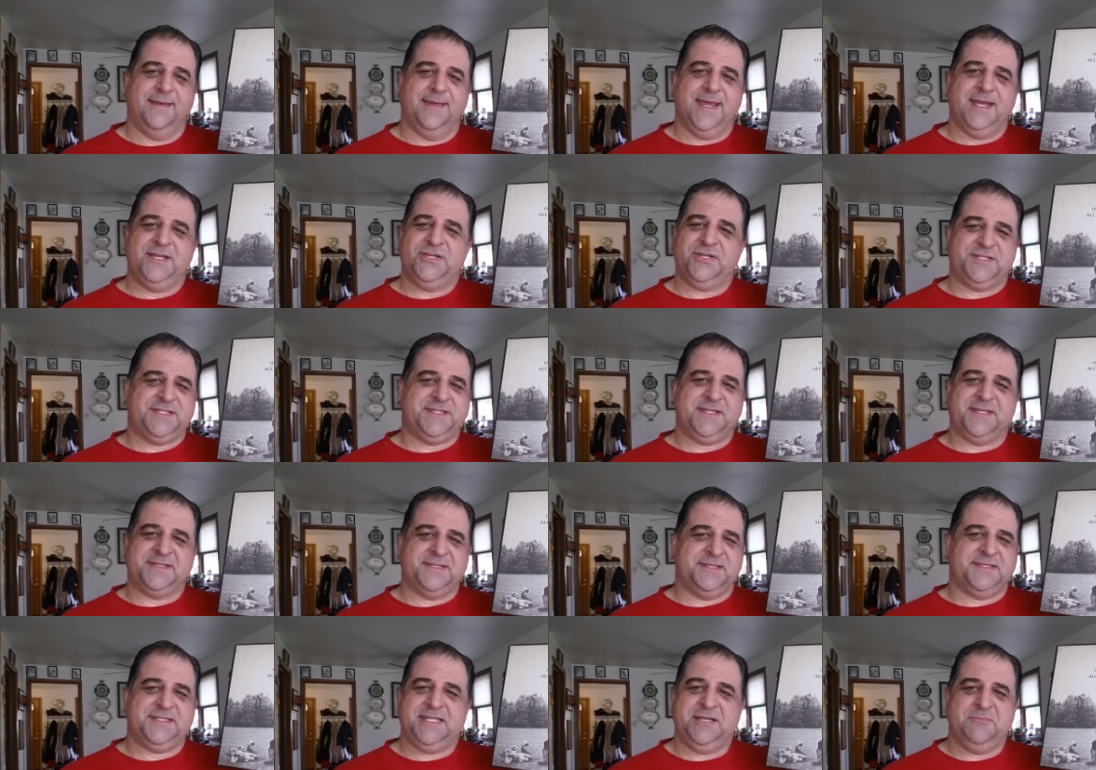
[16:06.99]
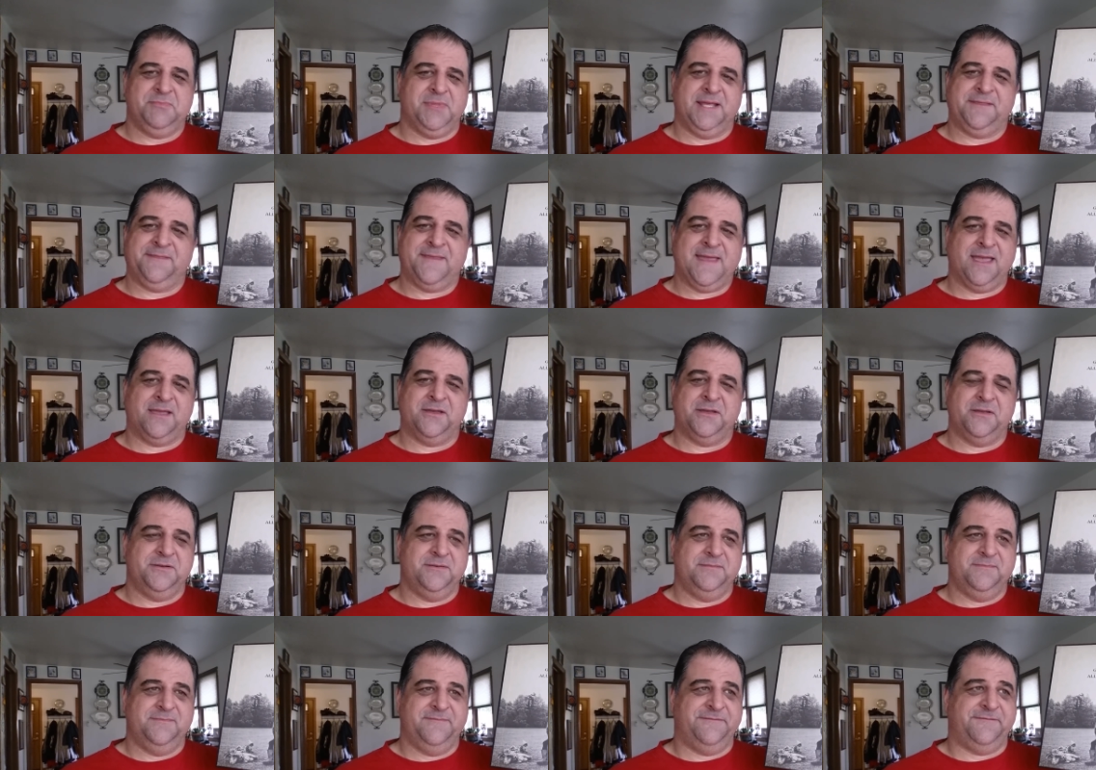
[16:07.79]
It just doesn't seem like that
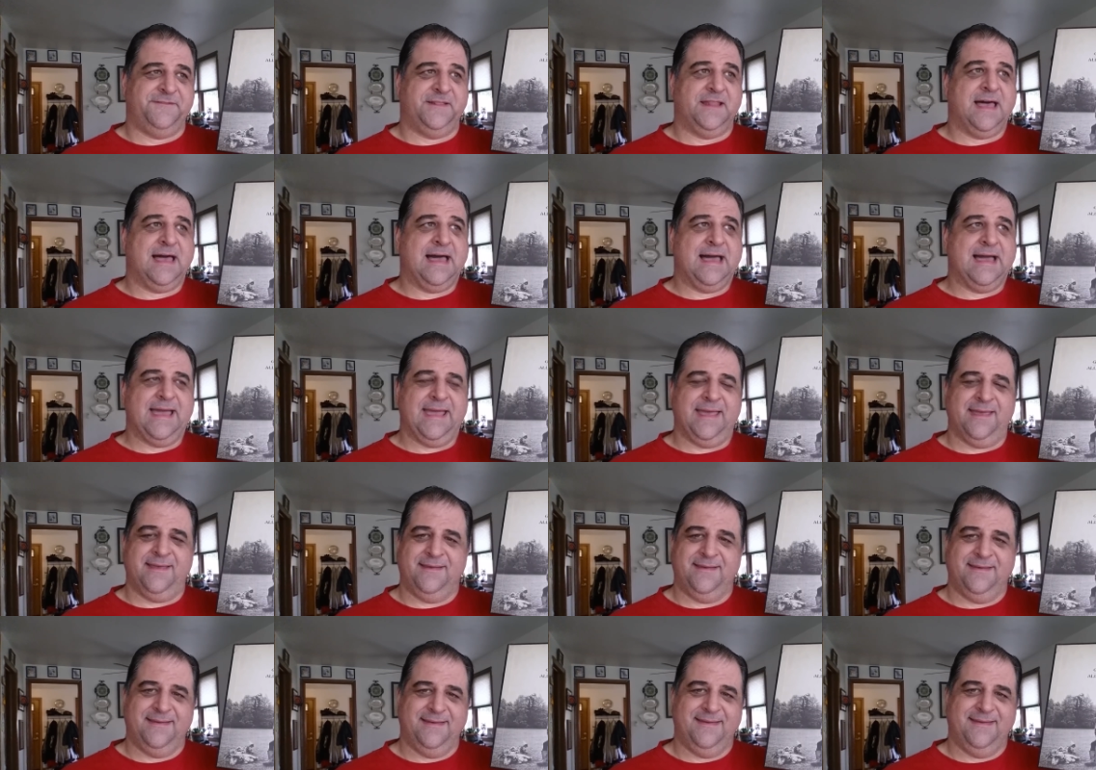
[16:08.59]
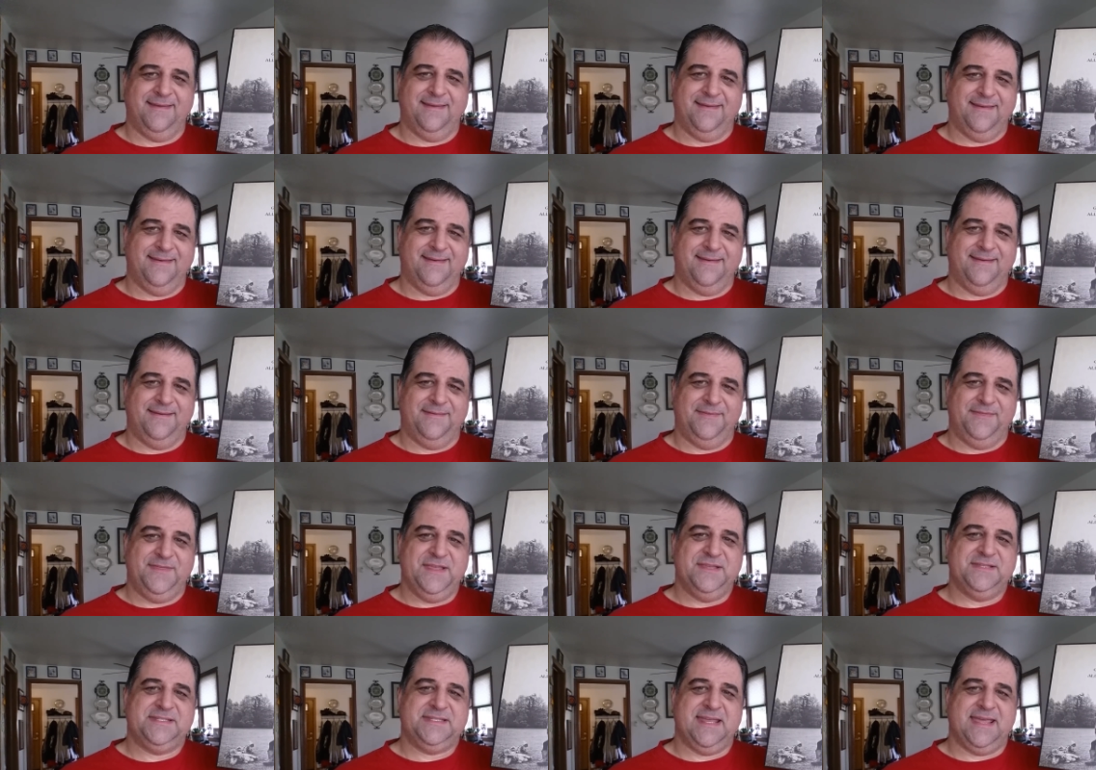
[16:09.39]
could fly
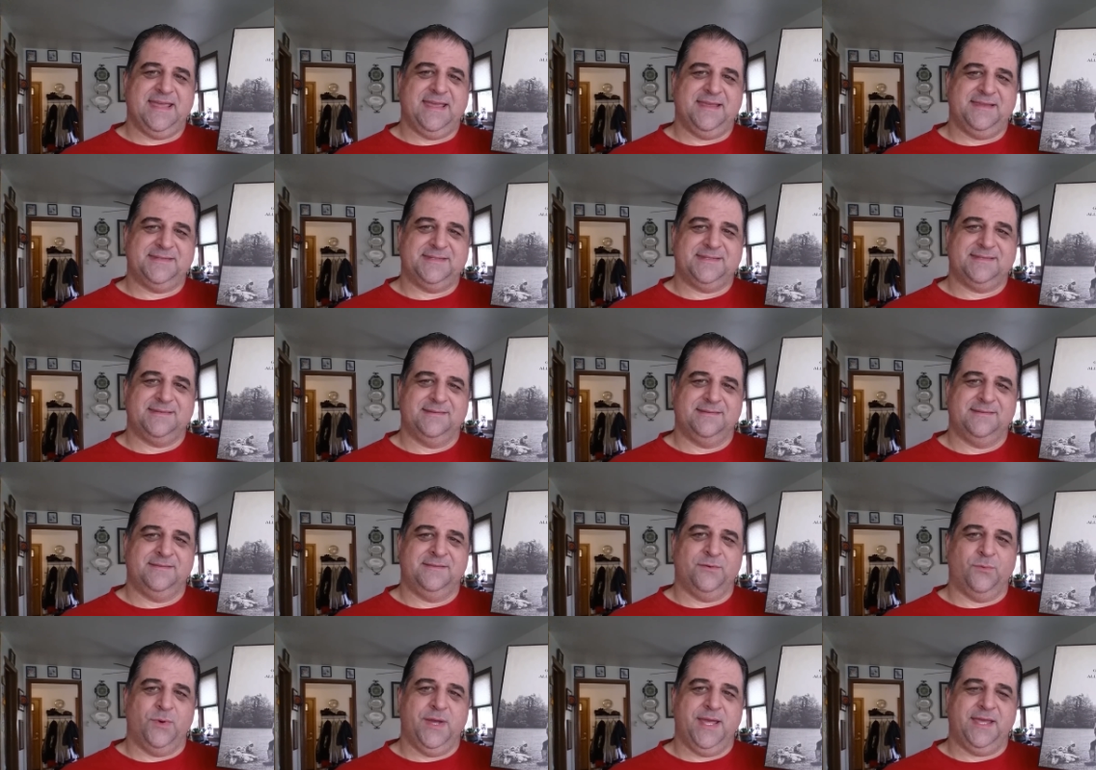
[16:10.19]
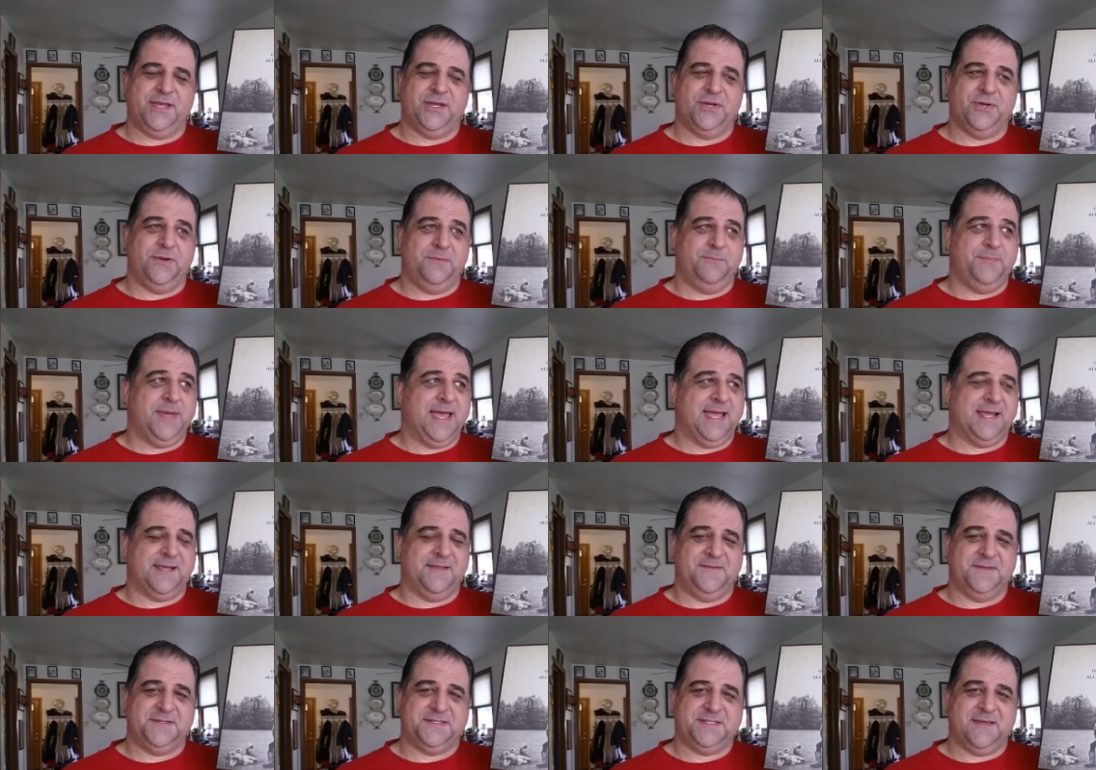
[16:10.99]
these days the way it could
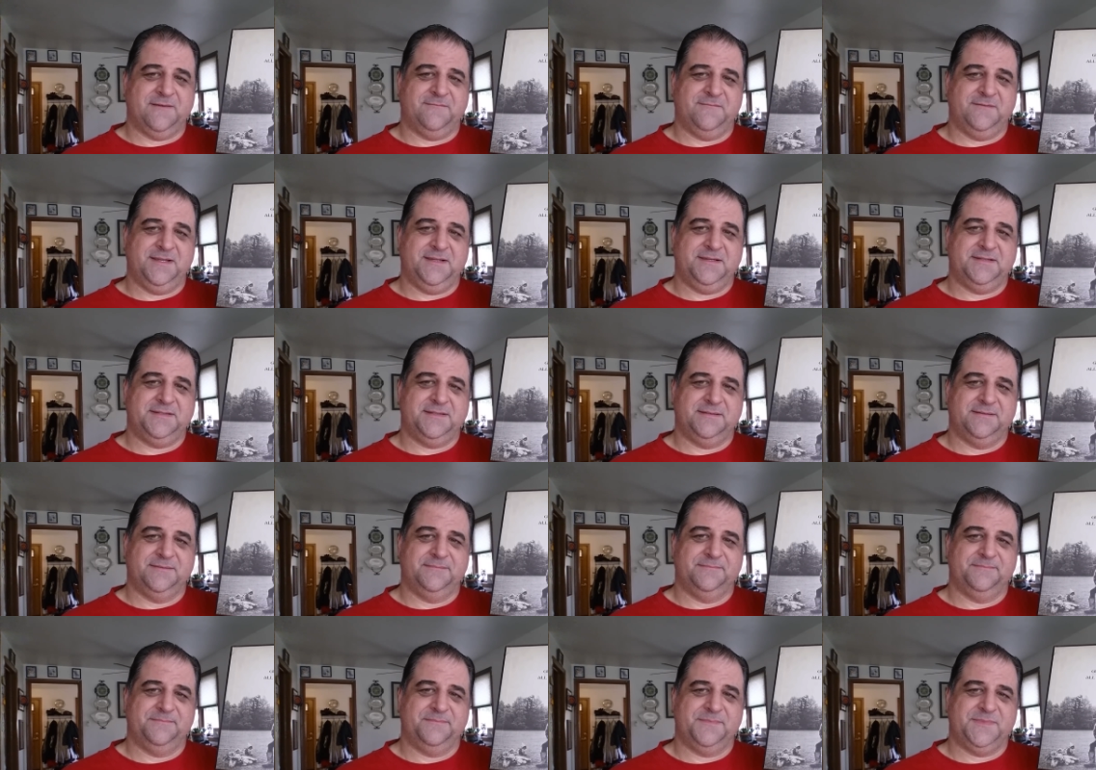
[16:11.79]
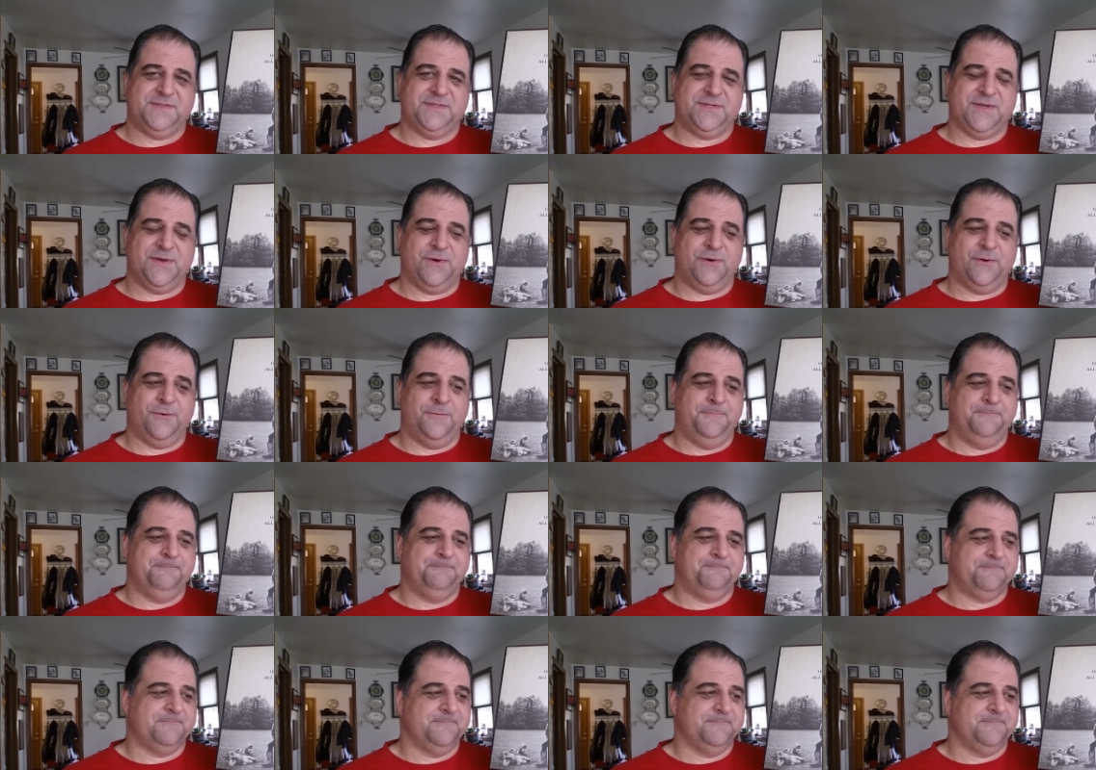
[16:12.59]
back in the 70s. So,